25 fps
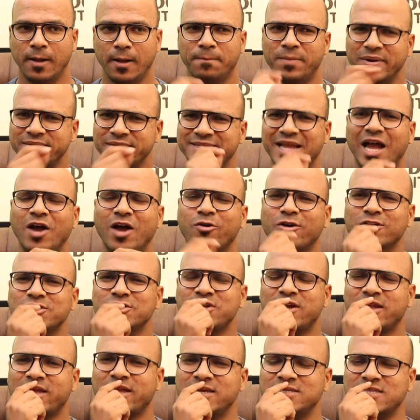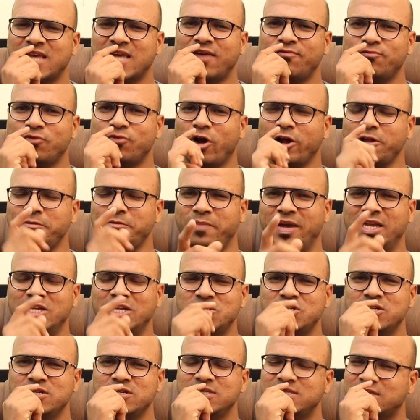But now question arises, I have not
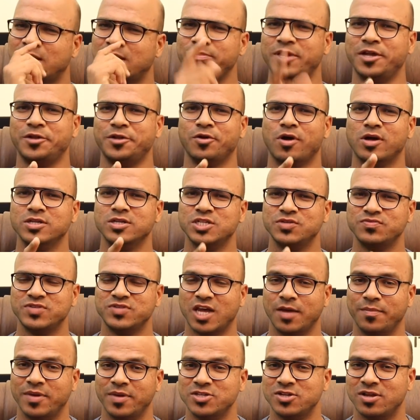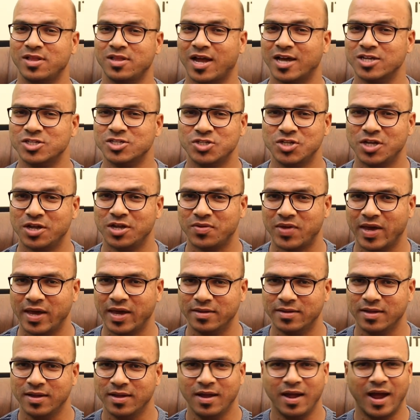mentioned some technologies which I mentioned last year,
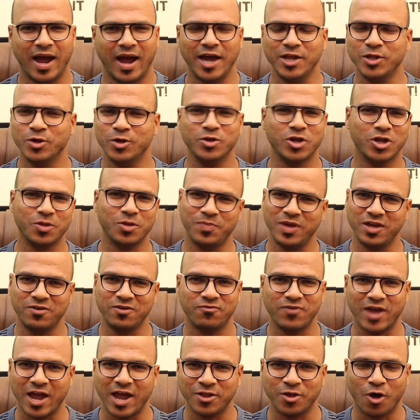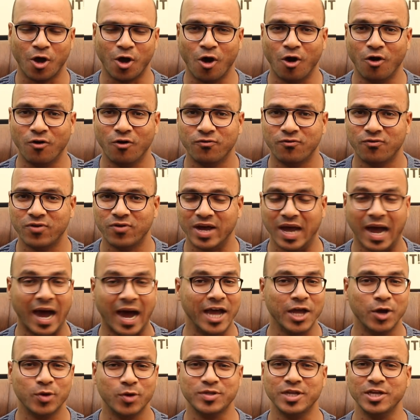right? I know you're a big fan of
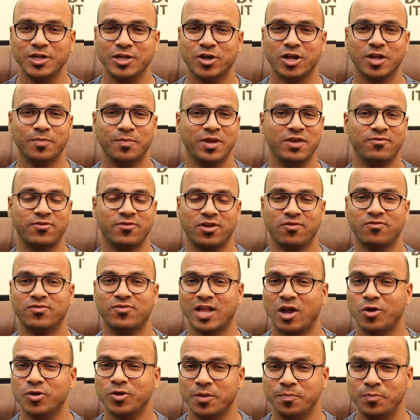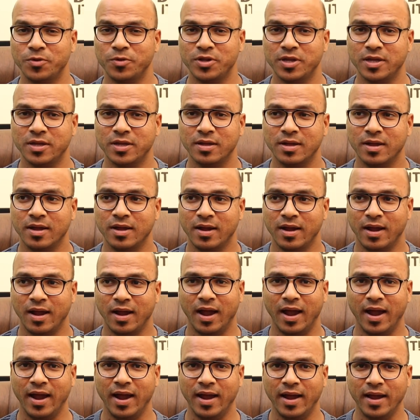IoT, you're a big fan of cloud computing,
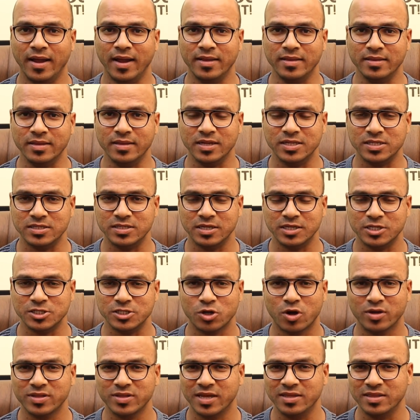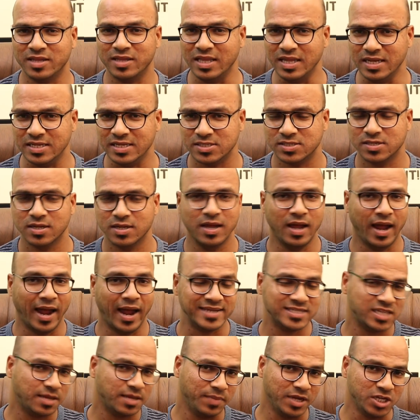and it is not there in the list.
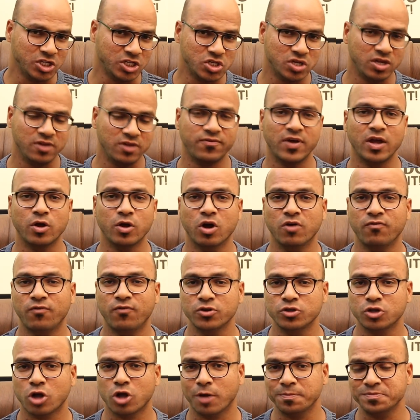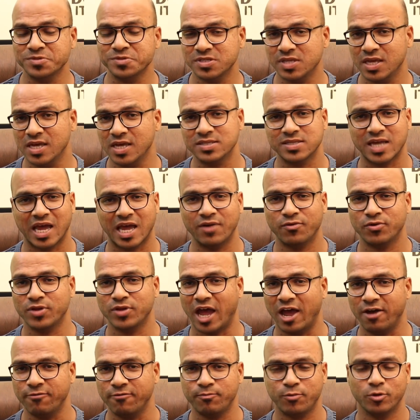As I mentioned, if I go for top 6, I would
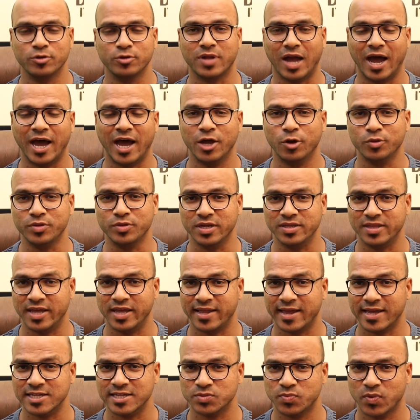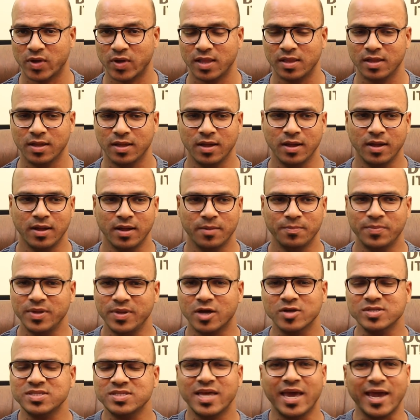have put IoT there as well.
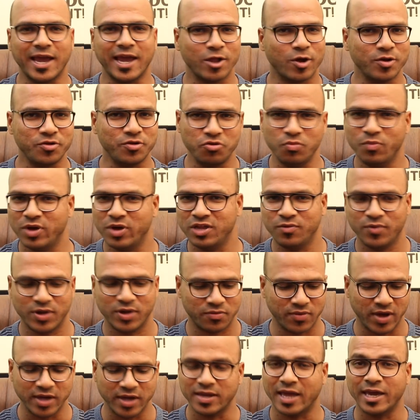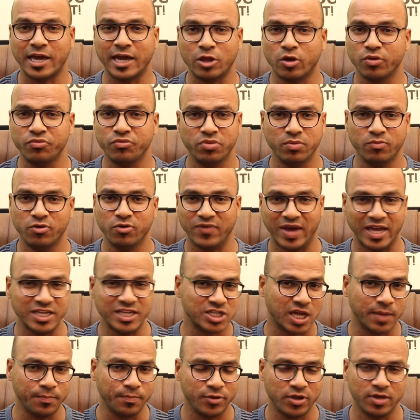Because see, I cannot remove anyone, right? I cannot remove
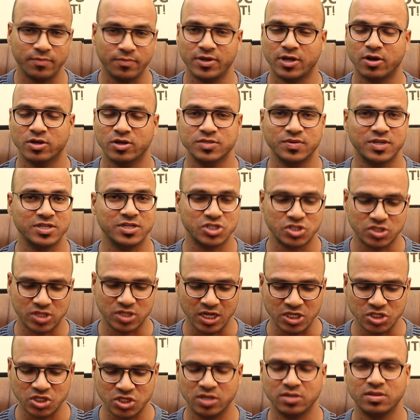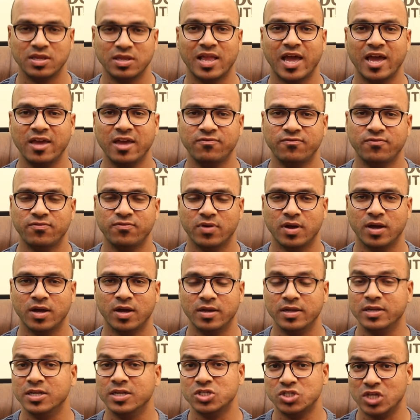edge computing because it is changing the life,
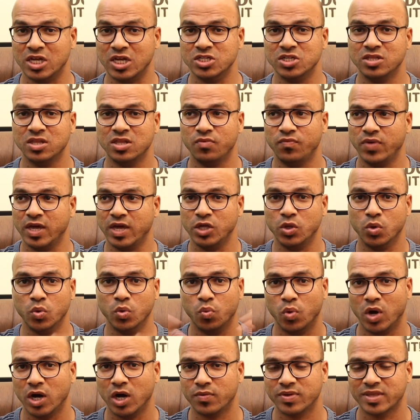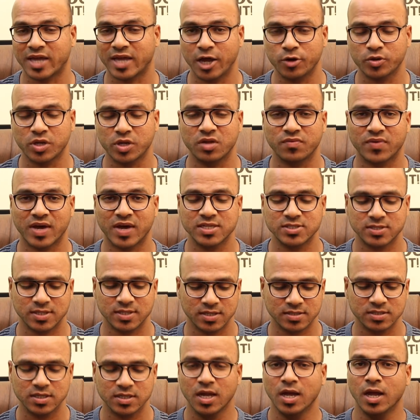it is changing the way you work with IoT
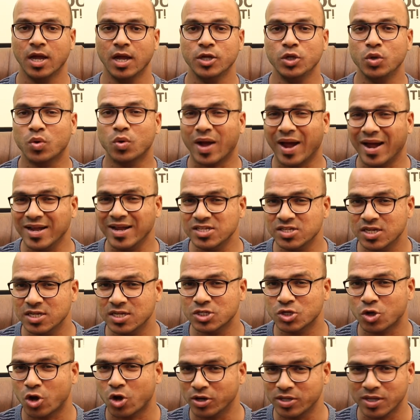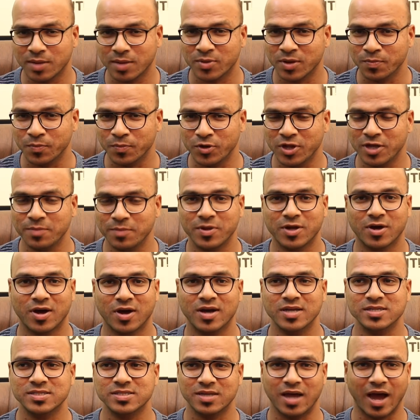devices. You can't change quantum computing
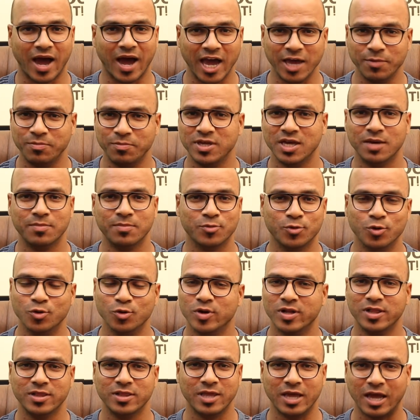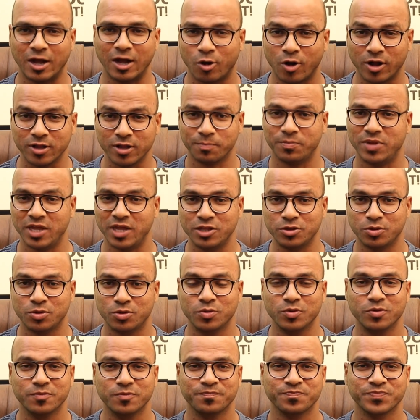because IBM, Google, they have got
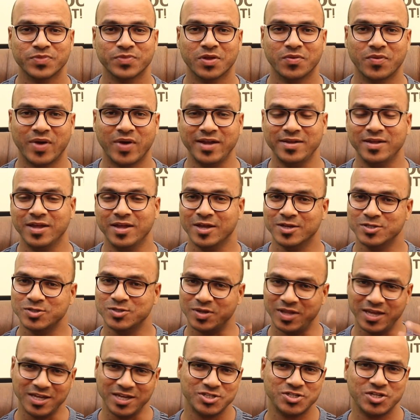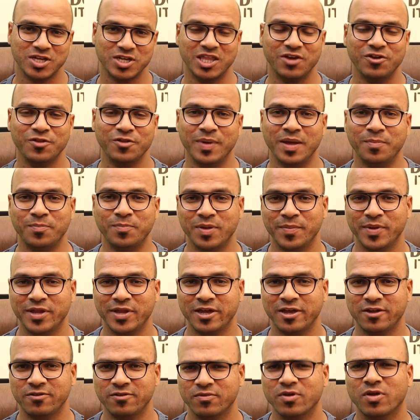breakthrough, right? So next year they will be
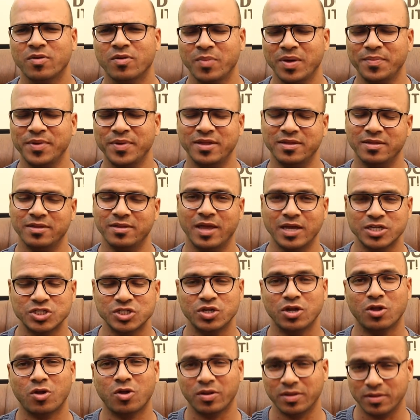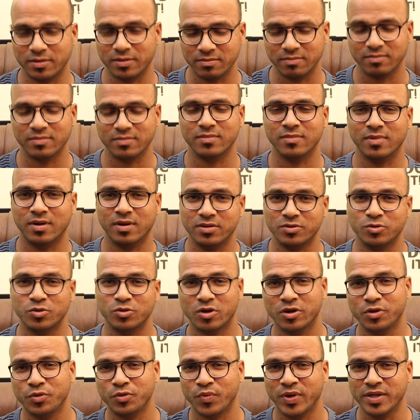implementing it, or maybe next year on
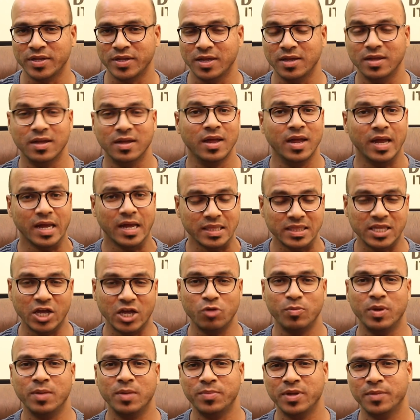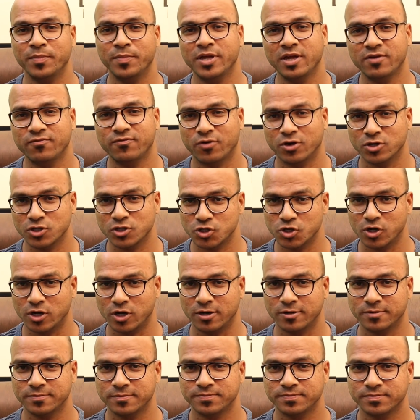2020, they will be implementing for sure.